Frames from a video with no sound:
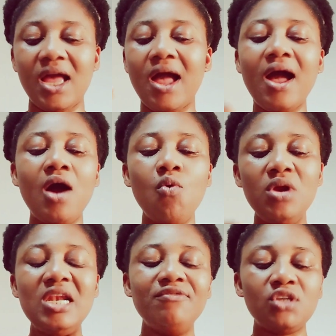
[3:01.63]
I
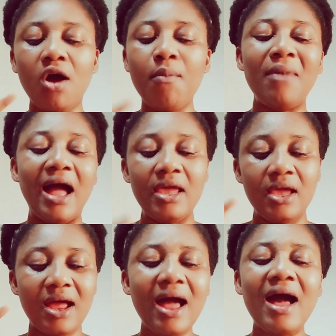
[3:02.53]
will lift up my
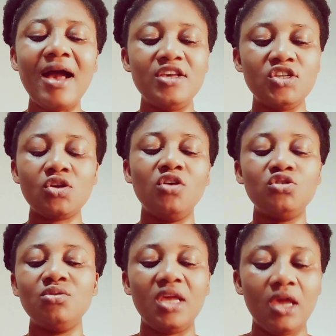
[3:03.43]
eyes
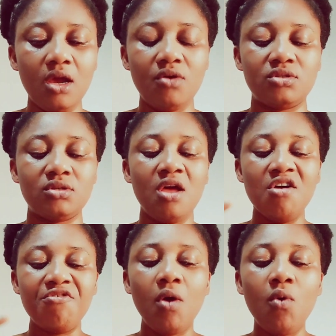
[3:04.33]
unto the hills.
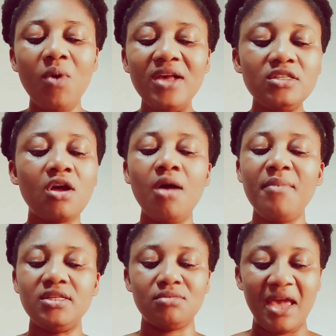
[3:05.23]
From whence
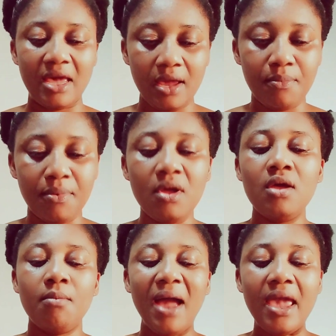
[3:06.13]
cometh my help?
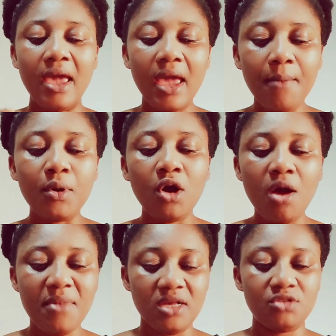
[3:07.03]
My help
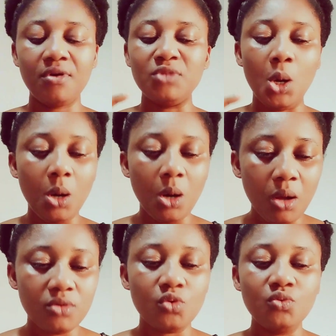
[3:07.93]
cometh from the
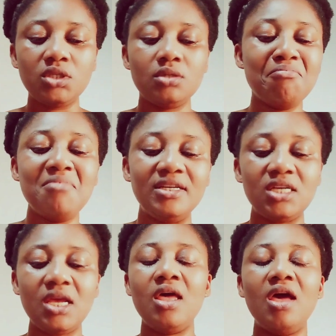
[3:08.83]
Lord which
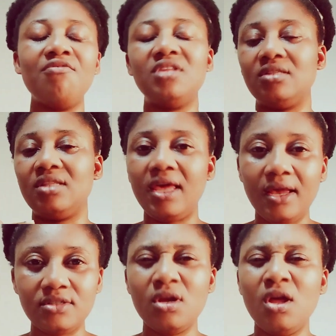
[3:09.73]
made heaven and
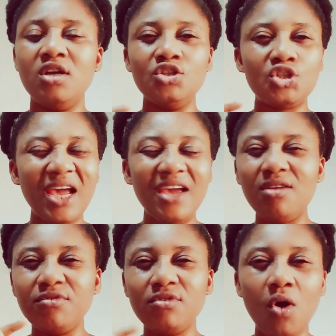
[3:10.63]
earth. Child
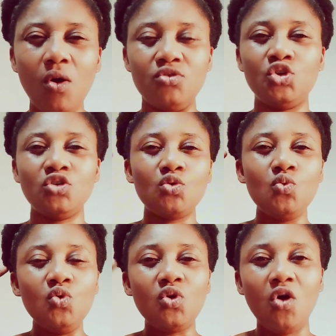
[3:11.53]
of God, just
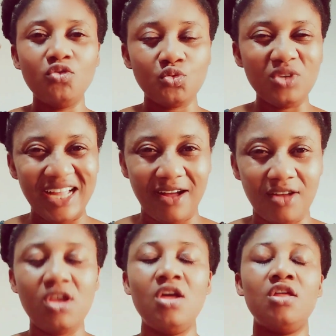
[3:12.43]
look unto
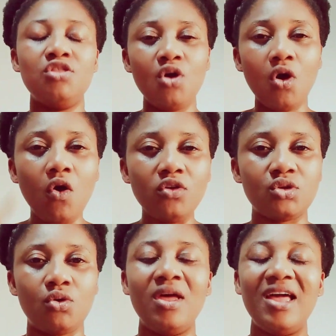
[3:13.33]
God, the
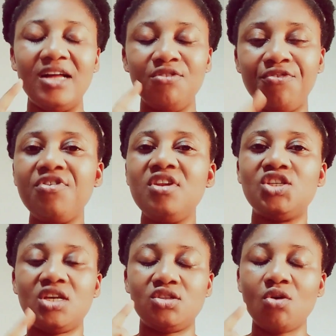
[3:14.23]
author and
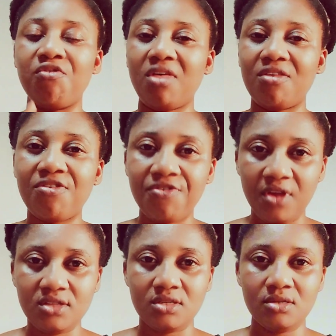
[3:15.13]
finishers of our
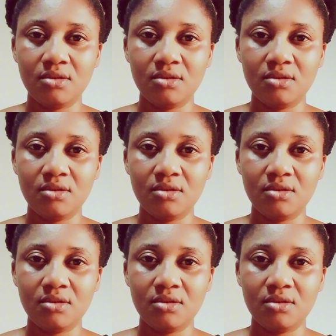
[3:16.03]
faith,